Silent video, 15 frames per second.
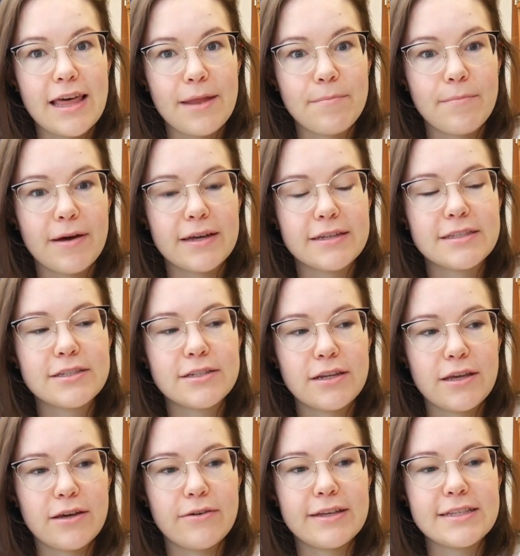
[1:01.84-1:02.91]
that my
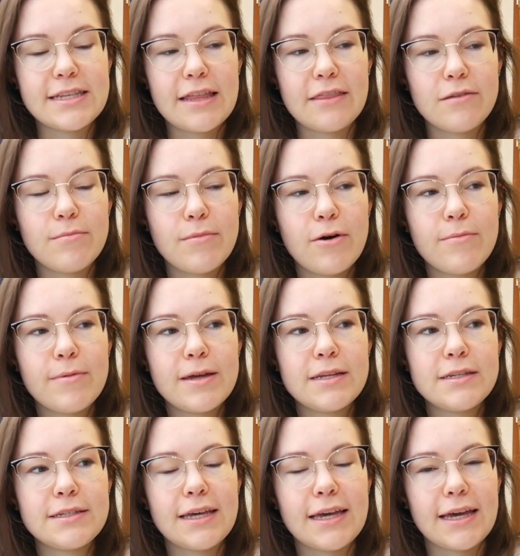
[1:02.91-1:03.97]
studio is at the
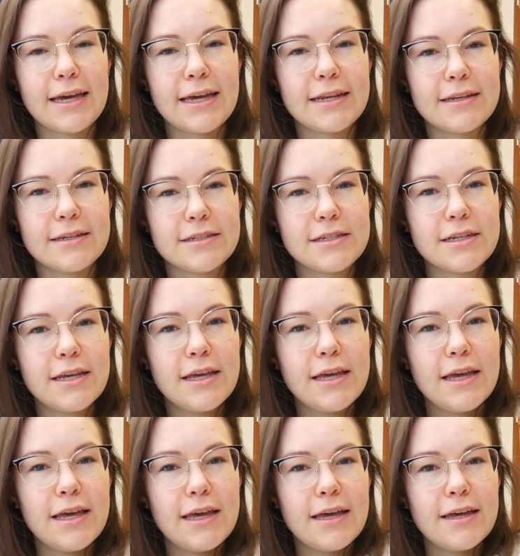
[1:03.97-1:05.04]
moment and
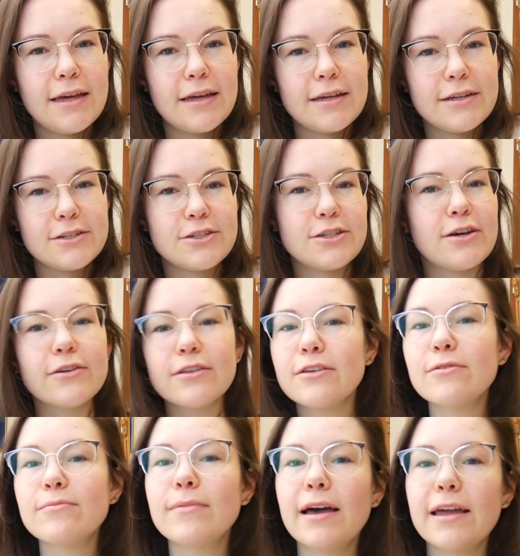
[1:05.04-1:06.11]
show
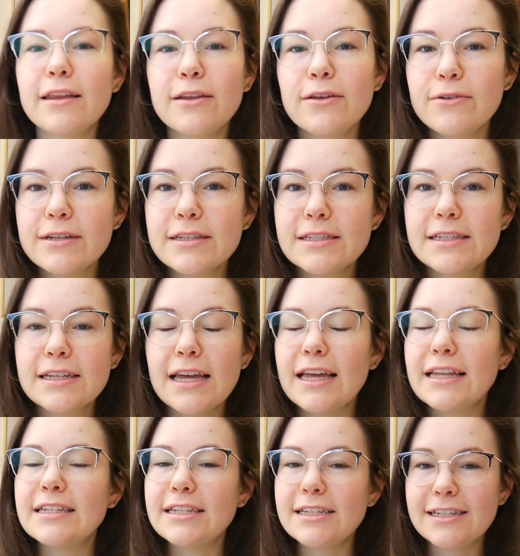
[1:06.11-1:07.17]
you my newest
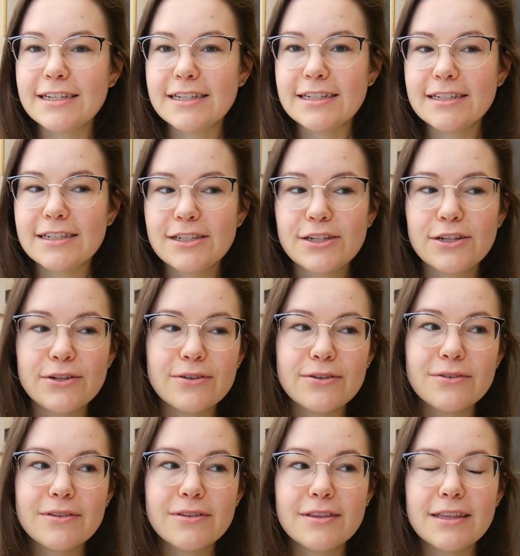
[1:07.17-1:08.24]
addition
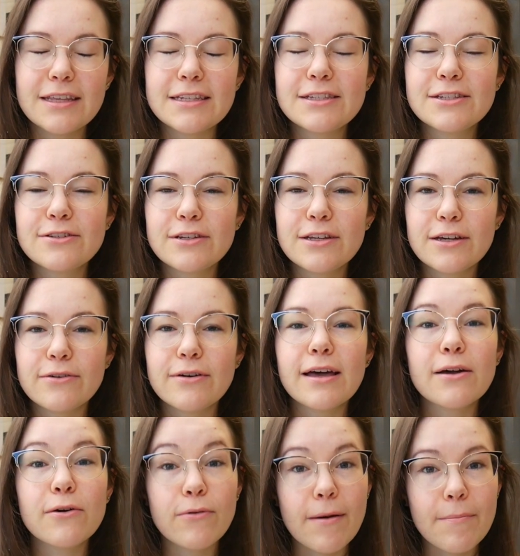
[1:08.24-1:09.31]
to the studio
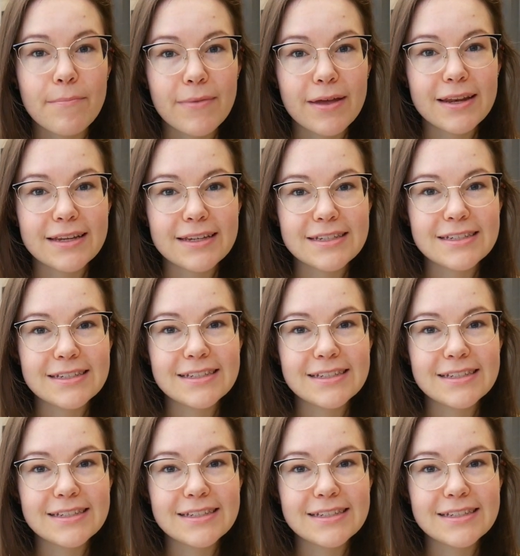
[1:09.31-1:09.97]
equipment.